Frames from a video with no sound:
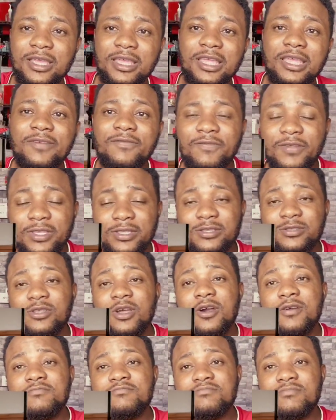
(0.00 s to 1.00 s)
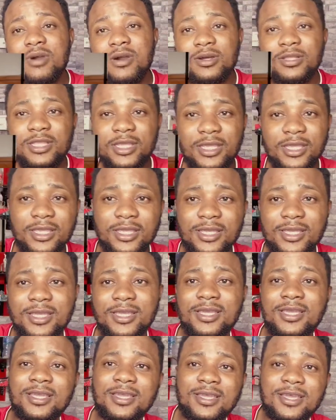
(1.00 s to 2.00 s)
If it's not money,
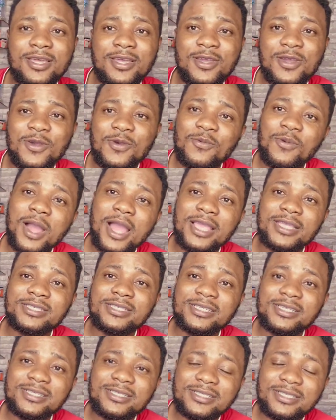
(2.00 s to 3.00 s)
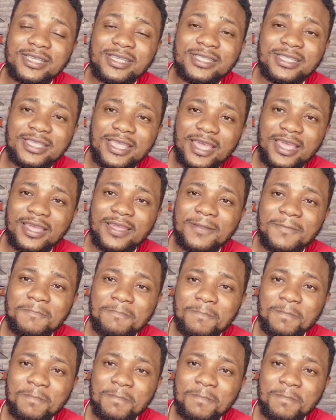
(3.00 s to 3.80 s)
why is she stay there?